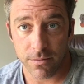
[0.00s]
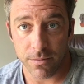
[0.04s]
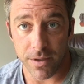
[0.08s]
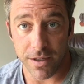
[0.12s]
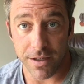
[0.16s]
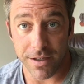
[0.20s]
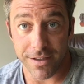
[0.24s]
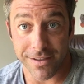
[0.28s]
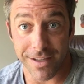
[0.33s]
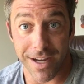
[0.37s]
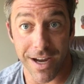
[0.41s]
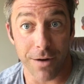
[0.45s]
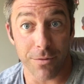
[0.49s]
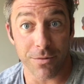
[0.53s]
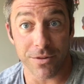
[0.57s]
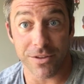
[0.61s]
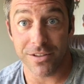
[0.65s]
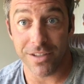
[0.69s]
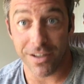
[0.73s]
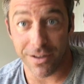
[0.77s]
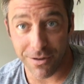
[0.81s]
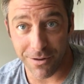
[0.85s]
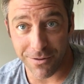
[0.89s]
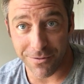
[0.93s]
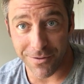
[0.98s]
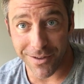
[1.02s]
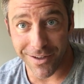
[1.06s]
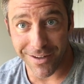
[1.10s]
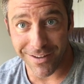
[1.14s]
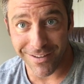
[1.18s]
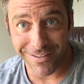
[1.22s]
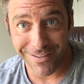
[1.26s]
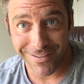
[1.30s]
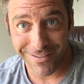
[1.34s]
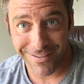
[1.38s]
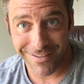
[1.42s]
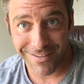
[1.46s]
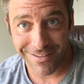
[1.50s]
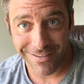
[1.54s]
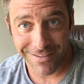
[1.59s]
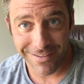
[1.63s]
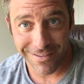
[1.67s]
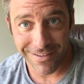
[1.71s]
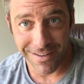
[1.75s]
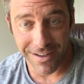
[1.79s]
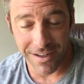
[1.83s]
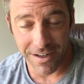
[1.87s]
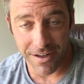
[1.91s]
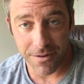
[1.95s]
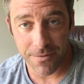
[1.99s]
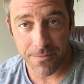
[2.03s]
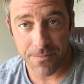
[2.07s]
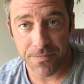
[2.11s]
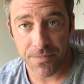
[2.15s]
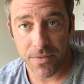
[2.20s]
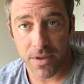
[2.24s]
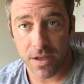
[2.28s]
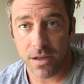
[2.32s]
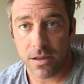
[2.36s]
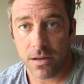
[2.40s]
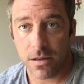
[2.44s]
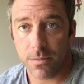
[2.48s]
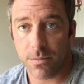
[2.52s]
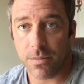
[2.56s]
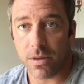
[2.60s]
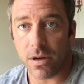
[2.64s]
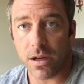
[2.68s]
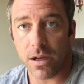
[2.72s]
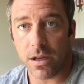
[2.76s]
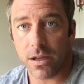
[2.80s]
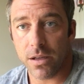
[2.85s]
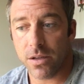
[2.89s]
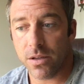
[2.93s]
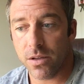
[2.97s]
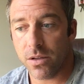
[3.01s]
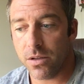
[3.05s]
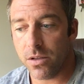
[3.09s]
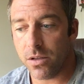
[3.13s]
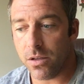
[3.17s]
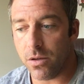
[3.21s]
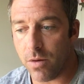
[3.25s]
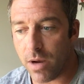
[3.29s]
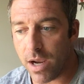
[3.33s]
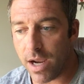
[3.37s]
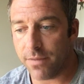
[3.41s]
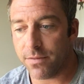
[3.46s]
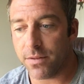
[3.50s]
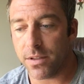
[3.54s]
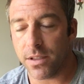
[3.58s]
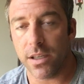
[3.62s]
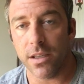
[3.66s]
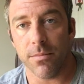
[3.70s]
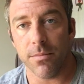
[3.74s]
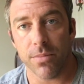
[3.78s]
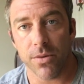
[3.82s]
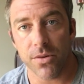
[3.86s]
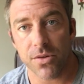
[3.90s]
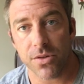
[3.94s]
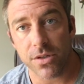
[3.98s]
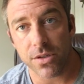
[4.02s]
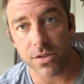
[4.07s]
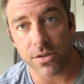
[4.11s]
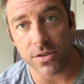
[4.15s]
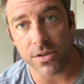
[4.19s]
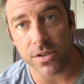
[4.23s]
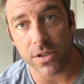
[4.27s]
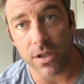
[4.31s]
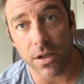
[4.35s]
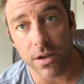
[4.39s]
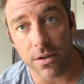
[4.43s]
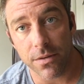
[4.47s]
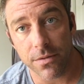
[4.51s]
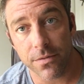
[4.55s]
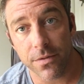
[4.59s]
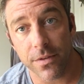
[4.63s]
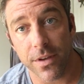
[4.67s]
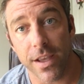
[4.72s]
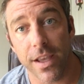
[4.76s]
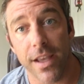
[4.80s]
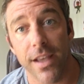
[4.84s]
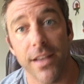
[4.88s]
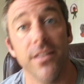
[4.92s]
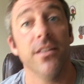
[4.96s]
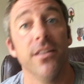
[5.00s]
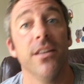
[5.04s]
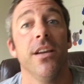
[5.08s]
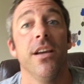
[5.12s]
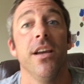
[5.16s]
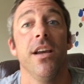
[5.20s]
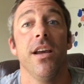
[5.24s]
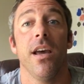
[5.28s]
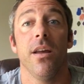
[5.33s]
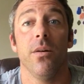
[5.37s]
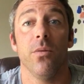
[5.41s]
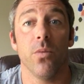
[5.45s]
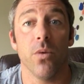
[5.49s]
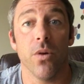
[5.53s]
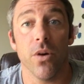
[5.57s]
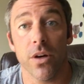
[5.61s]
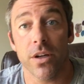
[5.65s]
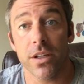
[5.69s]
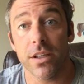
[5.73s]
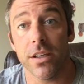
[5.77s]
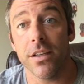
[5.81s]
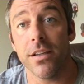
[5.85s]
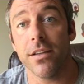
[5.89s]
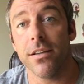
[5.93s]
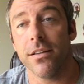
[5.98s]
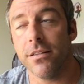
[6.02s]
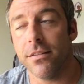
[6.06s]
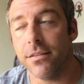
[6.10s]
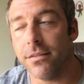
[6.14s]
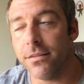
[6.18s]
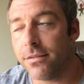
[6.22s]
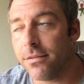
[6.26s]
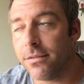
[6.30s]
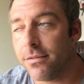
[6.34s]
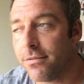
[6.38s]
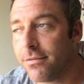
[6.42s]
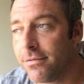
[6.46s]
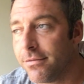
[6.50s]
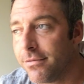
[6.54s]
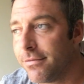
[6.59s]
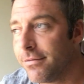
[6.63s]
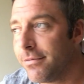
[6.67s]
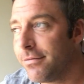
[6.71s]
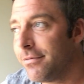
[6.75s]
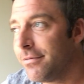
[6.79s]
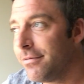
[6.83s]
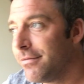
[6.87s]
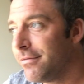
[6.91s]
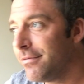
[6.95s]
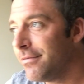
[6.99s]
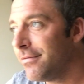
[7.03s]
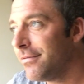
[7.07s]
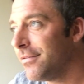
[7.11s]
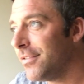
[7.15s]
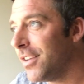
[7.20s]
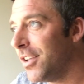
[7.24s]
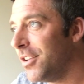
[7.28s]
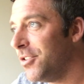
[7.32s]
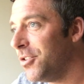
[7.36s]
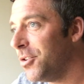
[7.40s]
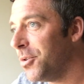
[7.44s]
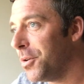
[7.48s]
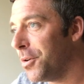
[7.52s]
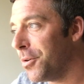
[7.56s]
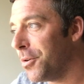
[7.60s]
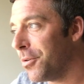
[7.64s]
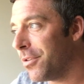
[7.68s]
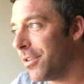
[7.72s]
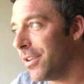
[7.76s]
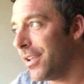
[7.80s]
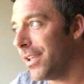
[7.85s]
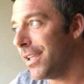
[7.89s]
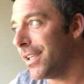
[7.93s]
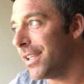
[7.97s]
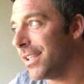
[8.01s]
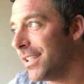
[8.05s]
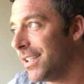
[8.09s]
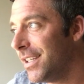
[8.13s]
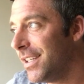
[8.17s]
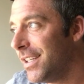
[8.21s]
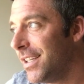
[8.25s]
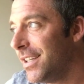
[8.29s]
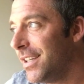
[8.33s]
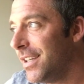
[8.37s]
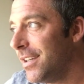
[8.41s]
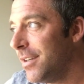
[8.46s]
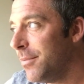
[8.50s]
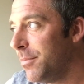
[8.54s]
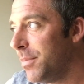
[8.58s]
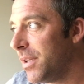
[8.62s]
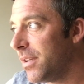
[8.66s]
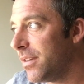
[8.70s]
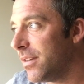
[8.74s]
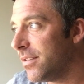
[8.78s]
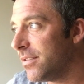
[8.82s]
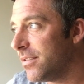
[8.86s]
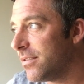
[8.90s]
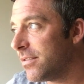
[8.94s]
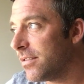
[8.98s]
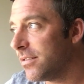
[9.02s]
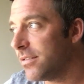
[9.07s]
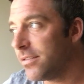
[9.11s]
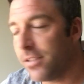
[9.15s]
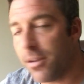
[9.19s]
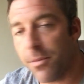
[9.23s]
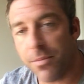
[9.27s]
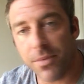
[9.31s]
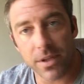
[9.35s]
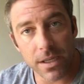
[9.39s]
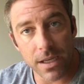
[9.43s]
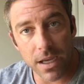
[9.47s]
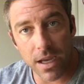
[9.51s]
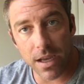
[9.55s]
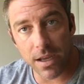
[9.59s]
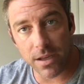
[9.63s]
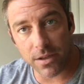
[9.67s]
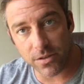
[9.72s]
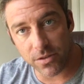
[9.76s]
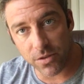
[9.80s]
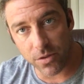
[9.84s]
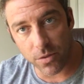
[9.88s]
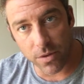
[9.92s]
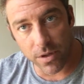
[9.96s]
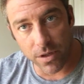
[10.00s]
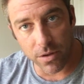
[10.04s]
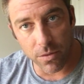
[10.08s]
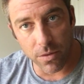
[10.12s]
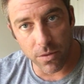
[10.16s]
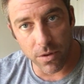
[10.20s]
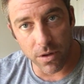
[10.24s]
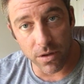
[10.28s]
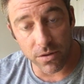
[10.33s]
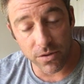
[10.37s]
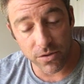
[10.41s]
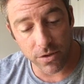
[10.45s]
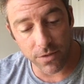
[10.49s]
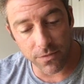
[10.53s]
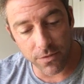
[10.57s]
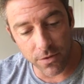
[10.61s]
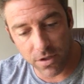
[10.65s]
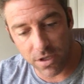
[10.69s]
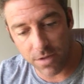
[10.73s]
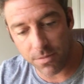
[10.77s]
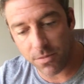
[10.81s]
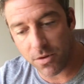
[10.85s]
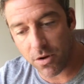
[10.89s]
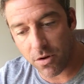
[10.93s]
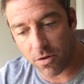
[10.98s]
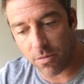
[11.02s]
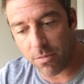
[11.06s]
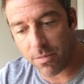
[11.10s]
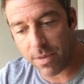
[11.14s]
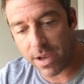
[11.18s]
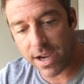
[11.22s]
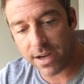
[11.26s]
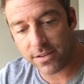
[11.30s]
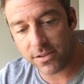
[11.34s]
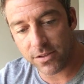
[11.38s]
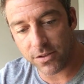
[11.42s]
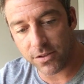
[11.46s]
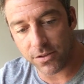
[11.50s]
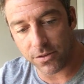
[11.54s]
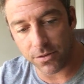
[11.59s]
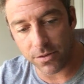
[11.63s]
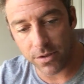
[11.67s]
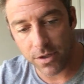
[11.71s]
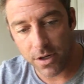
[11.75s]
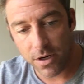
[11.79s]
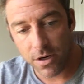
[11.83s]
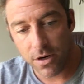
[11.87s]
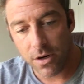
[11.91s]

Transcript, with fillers: because I was terrified, you know. But you have to keep pushing yourself and working and doing your thing, because something got you to where you were. So if you keep going back to